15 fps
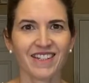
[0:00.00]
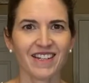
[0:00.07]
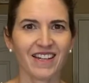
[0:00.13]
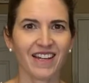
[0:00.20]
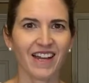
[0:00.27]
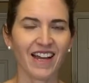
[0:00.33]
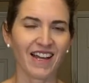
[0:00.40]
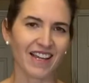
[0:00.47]

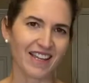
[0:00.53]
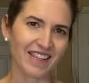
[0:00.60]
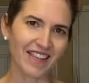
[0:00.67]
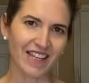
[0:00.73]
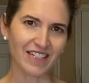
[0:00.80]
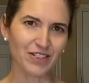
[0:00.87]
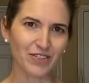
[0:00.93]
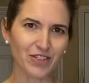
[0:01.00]
Hi,
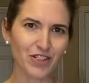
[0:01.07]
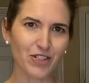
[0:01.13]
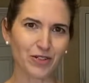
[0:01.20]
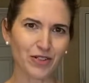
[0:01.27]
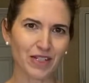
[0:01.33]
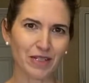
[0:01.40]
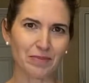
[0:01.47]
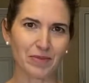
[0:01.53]
thanks for
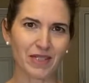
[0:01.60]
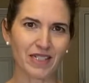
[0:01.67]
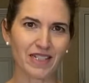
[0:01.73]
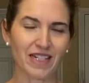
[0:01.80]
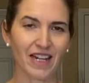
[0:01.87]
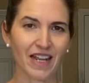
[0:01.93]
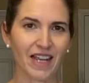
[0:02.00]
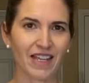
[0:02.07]
joining me
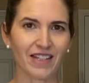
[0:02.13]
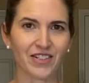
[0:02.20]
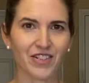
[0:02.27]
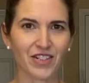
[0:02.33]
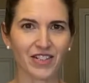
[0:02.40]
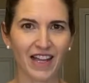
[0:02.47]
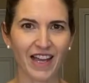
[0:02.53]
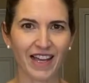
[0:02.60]
today. There's
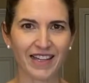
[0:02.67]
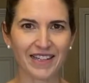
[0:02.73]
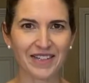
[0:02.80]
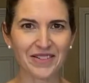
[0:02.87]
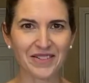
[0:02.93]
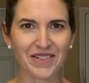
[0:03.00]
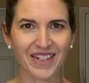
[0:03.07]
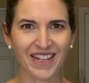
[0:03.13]
a lot
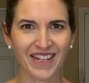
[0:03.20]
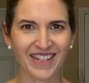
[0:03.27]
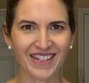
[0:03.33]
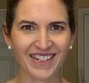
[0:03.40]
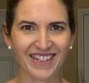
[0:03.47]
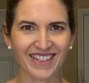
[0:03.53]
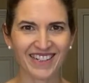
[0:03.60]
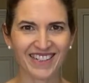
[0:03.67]
going
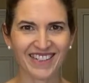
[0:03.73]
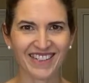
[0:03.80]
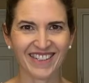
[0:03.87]
on